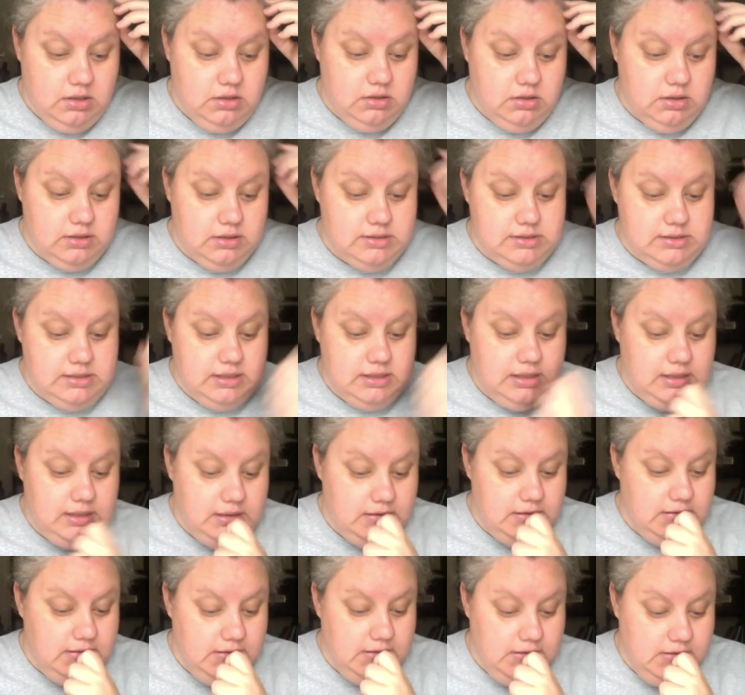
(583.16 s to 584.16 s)
let's see
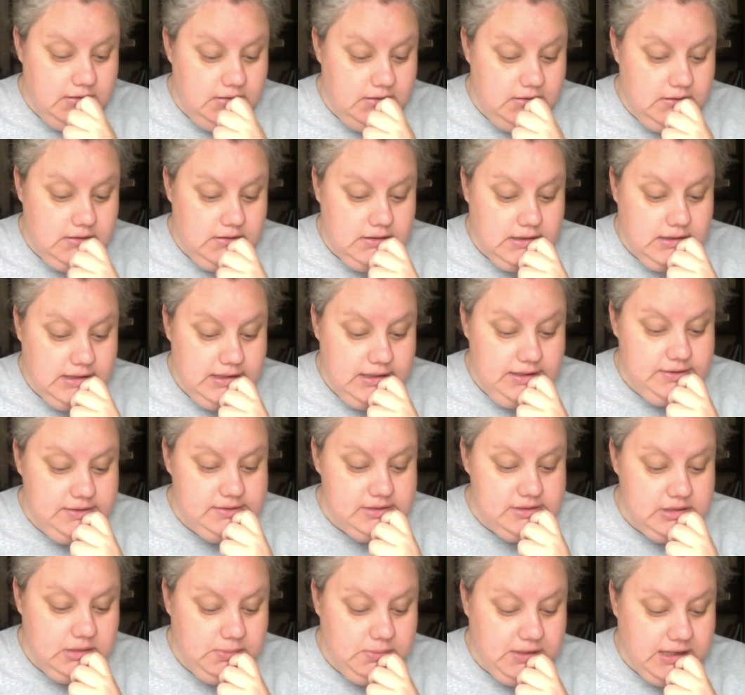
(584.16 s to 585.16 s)
here. I
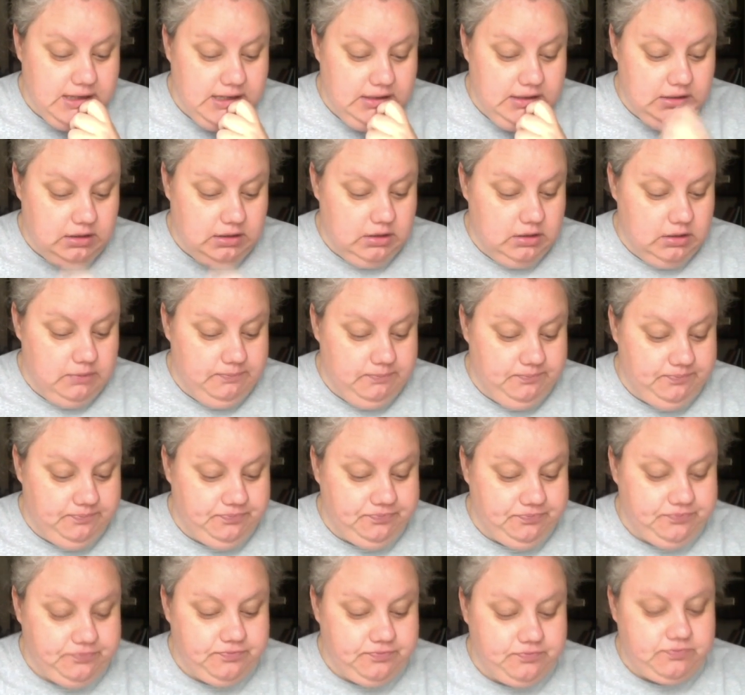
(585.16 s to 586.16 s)
used the pattern
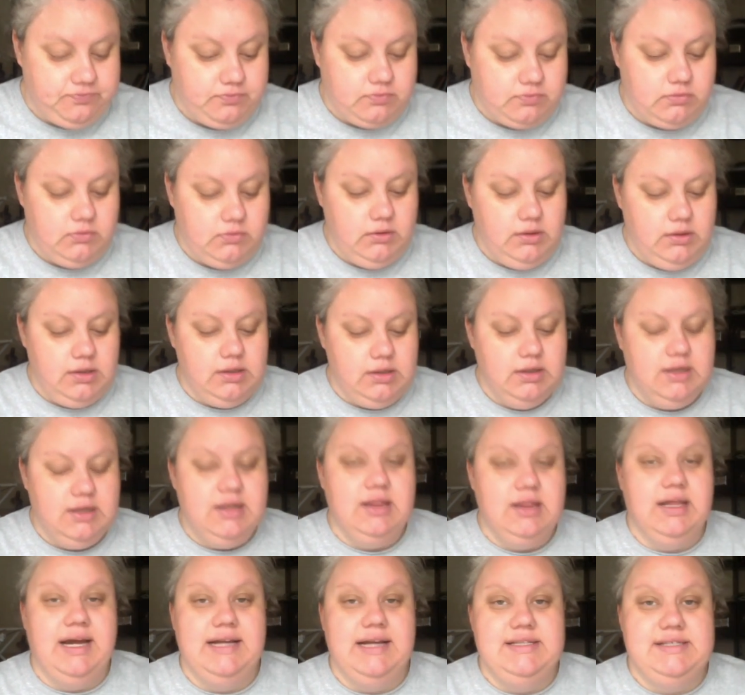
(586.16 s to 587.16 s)

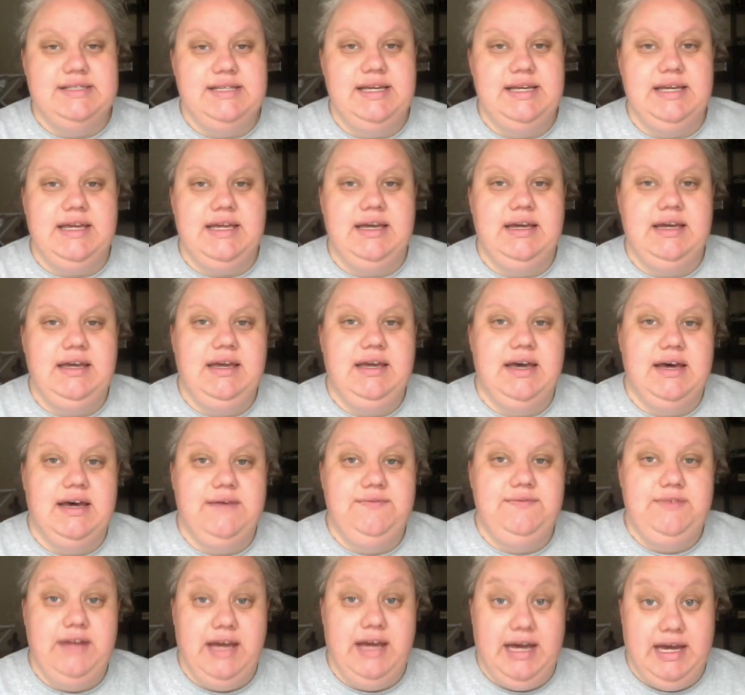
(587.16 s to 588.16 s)
Classic
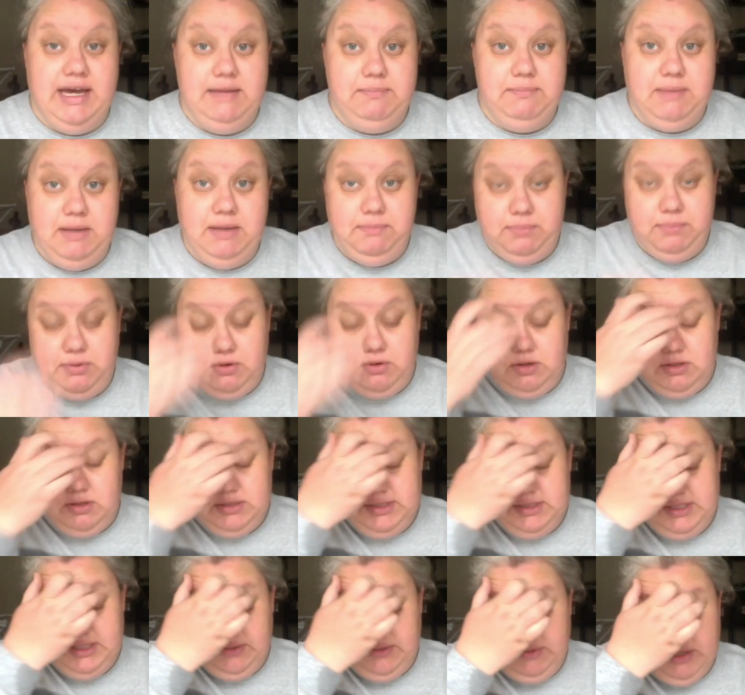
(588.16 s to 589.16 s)
Cuffed Hat by Pearl
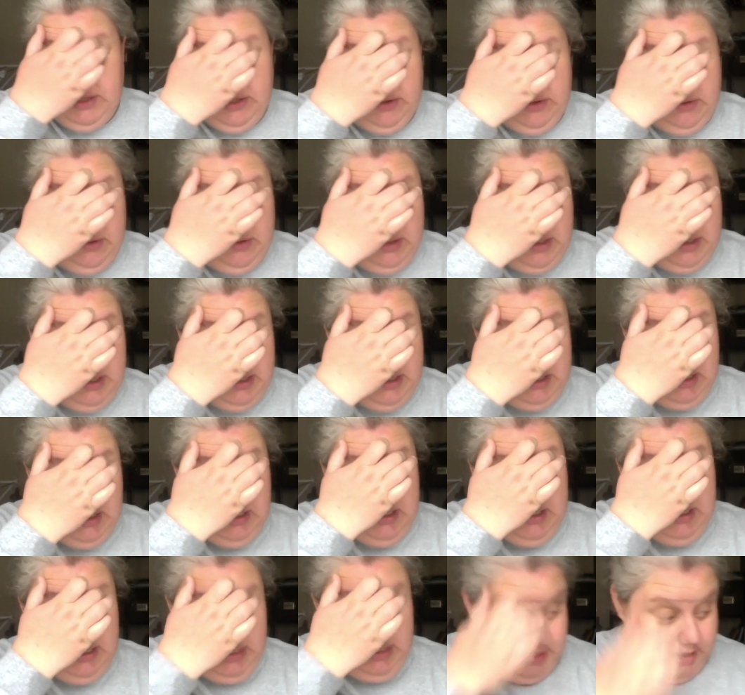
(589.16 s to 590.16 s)
Soho.
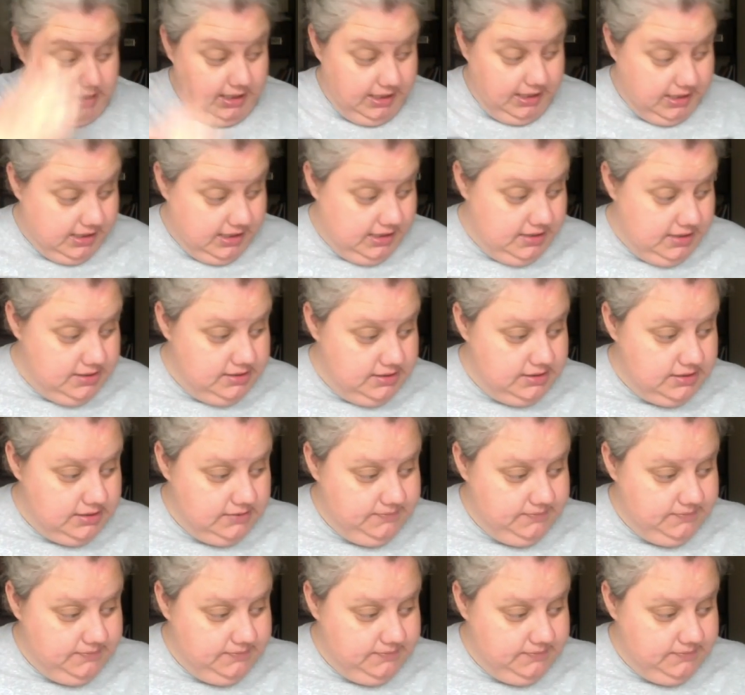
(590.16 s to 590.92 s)
And